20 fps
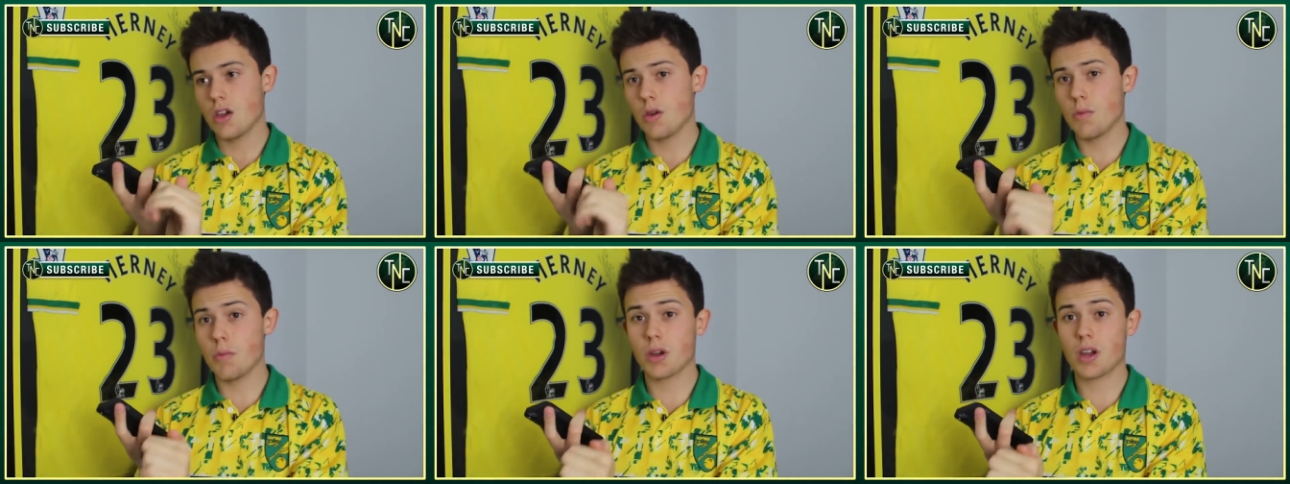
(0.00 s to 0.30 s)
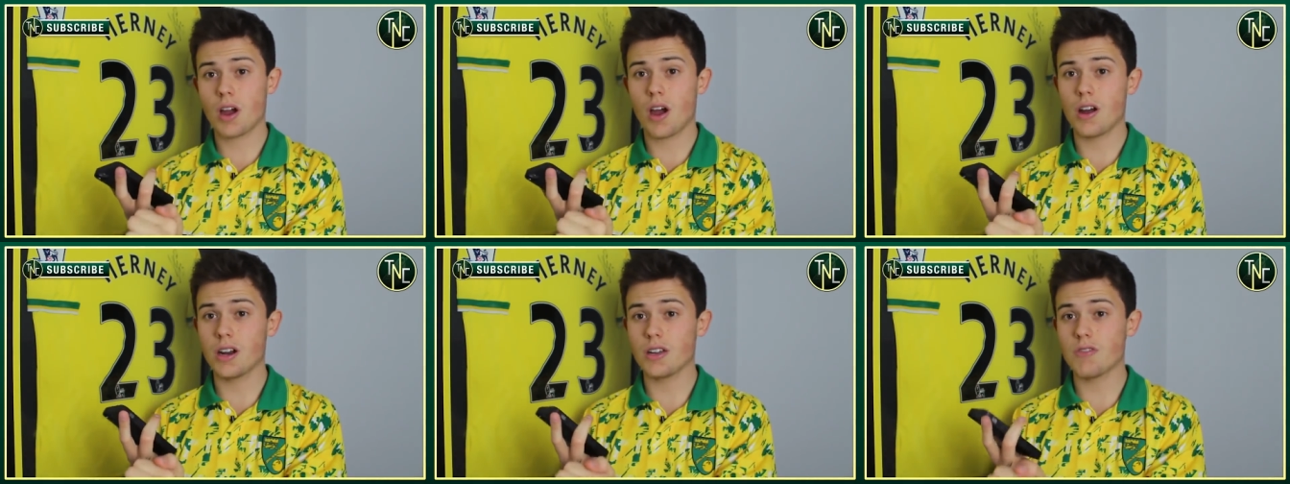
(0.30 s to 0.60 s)

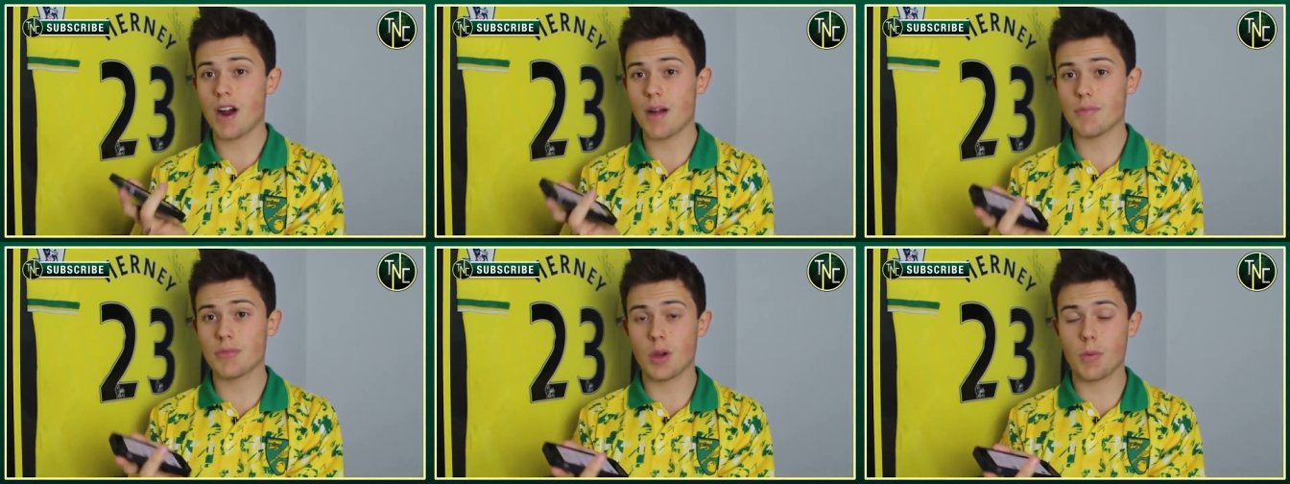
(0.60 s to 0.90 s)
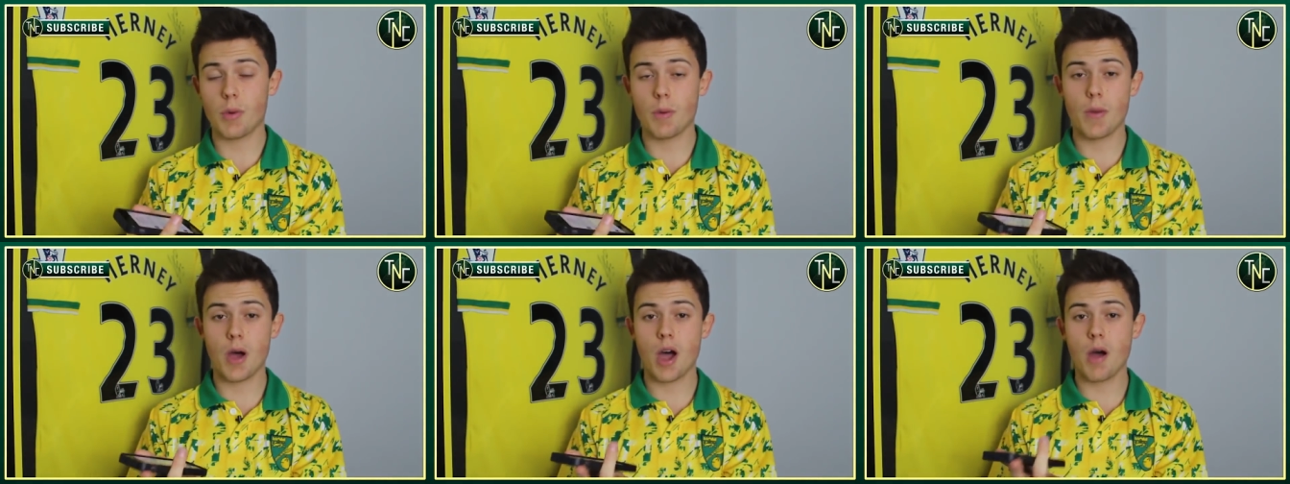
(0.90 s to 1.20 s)
Mbakani wrapped
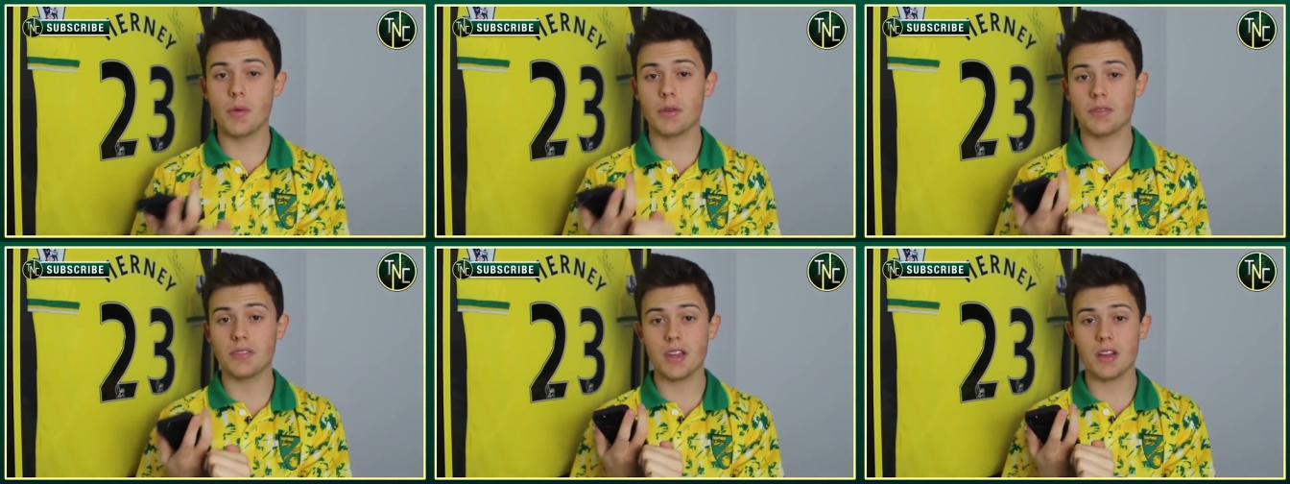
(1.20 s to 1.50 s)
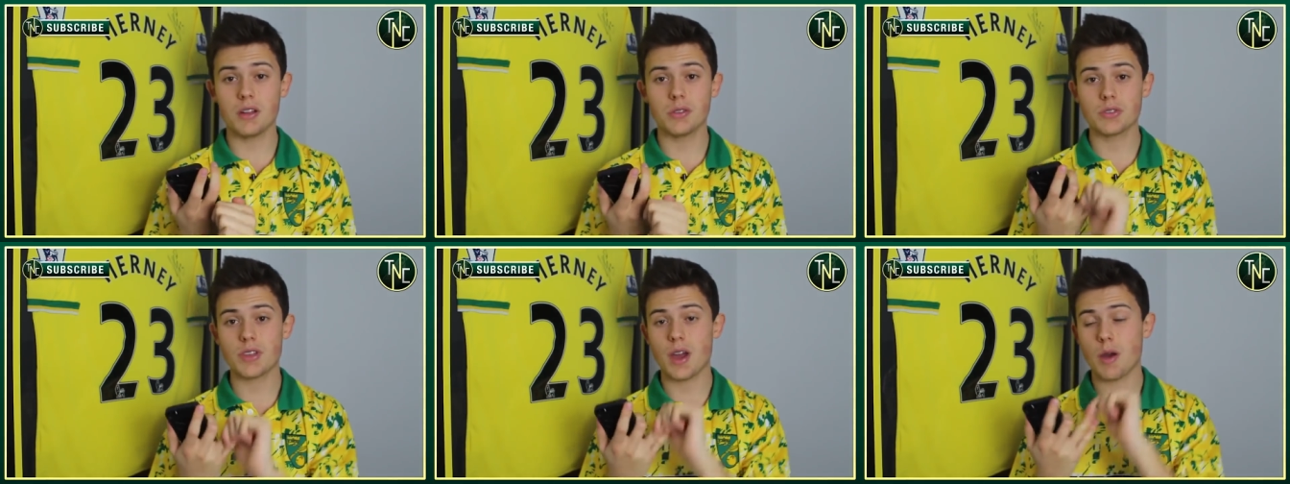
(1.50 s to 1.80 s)
up on permanent
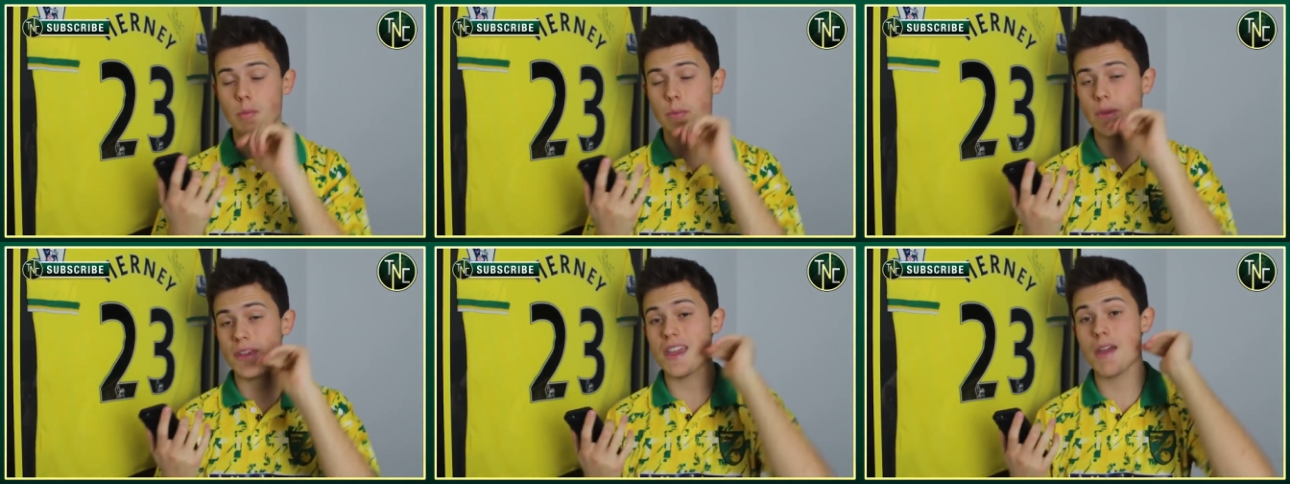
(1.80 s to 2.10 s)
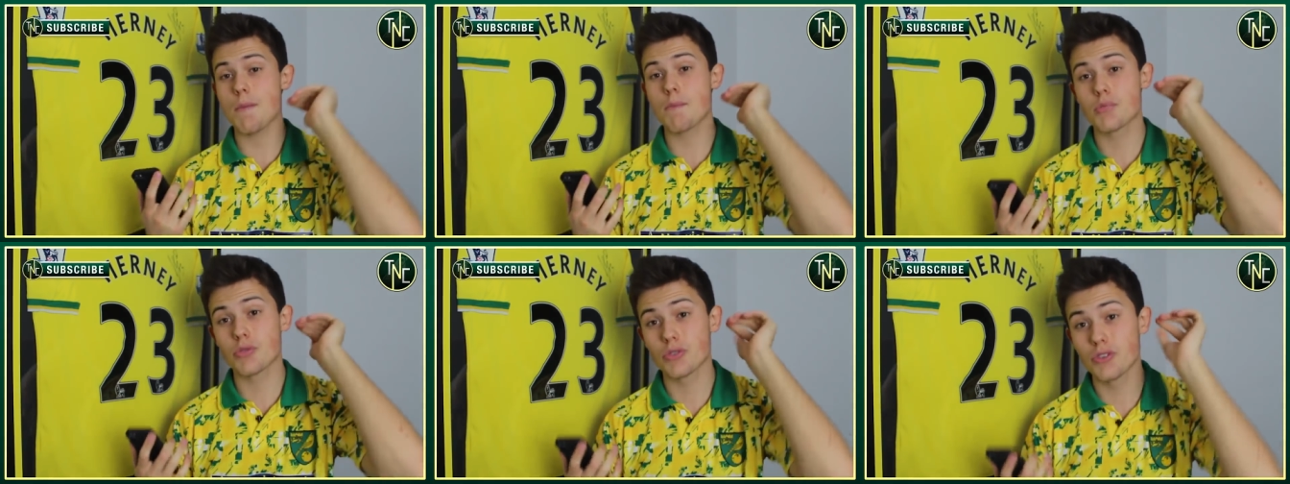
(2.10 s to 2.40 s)
deals. That would
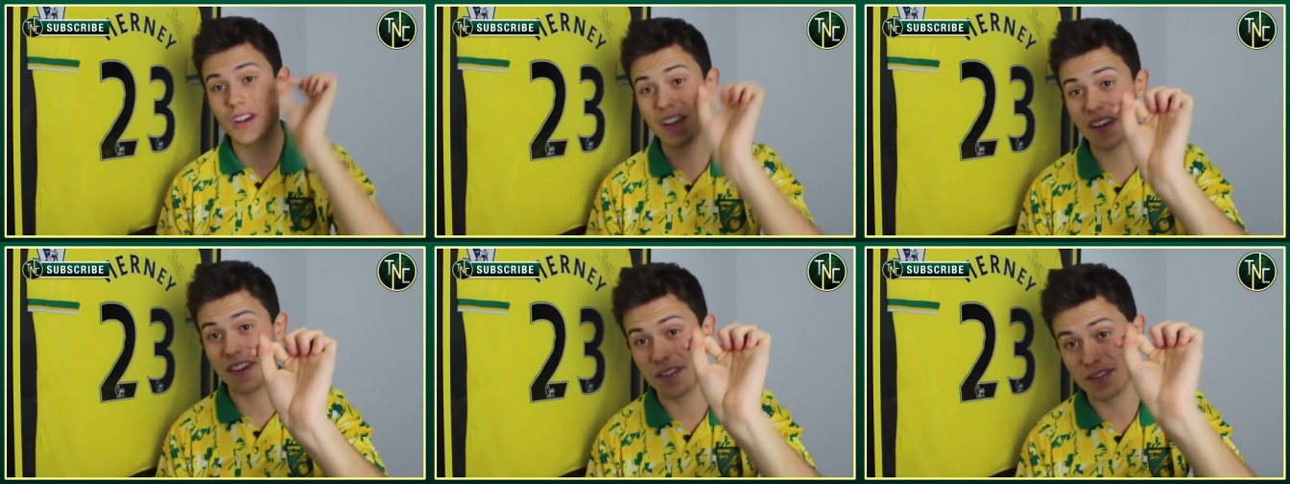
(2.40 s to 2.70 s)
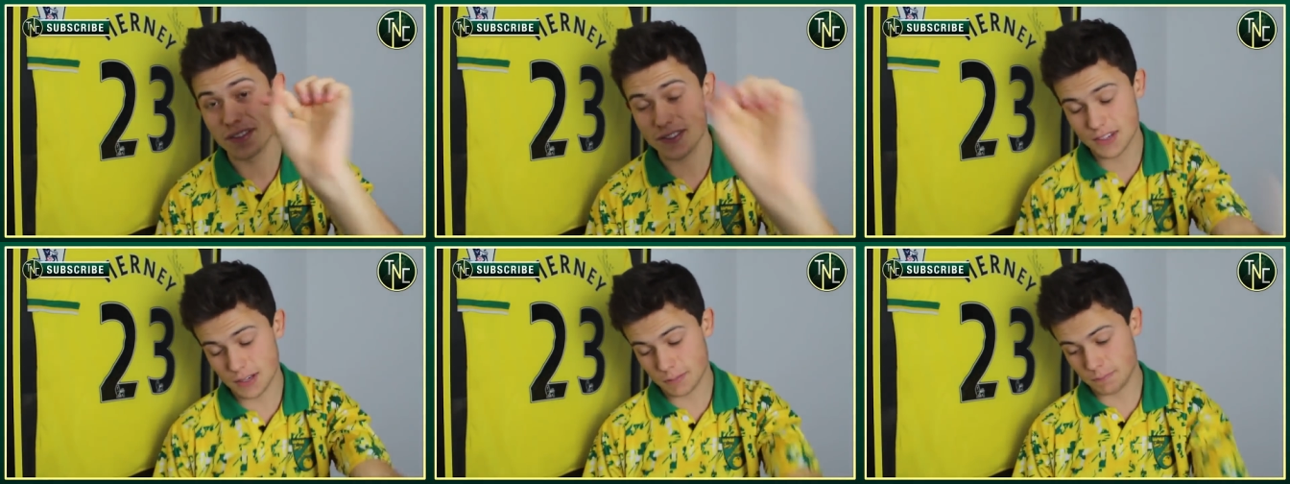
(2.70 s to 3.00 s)
be
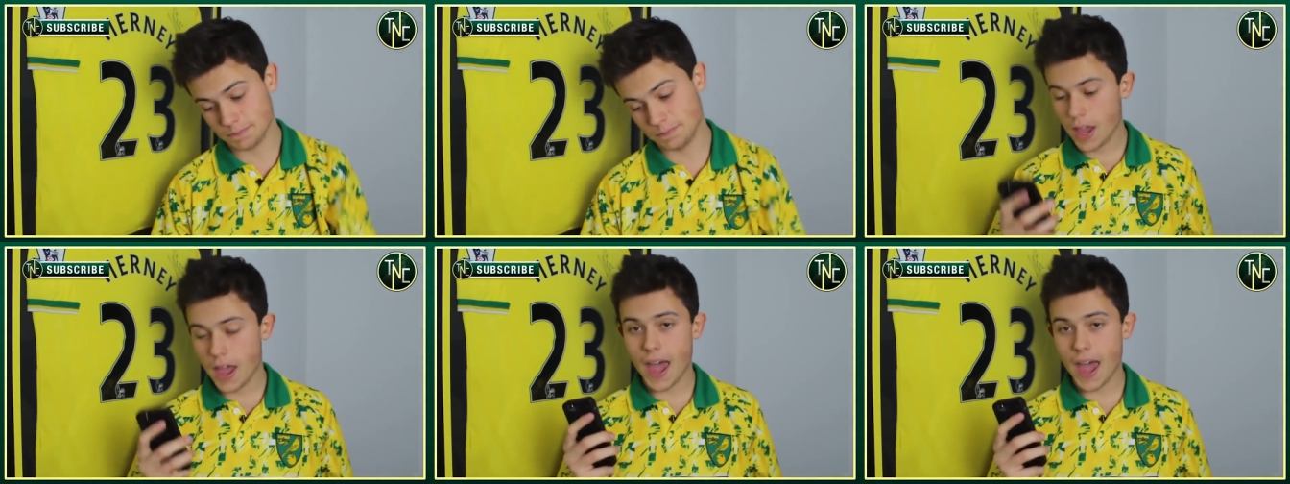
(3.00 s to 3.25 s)
brilliant.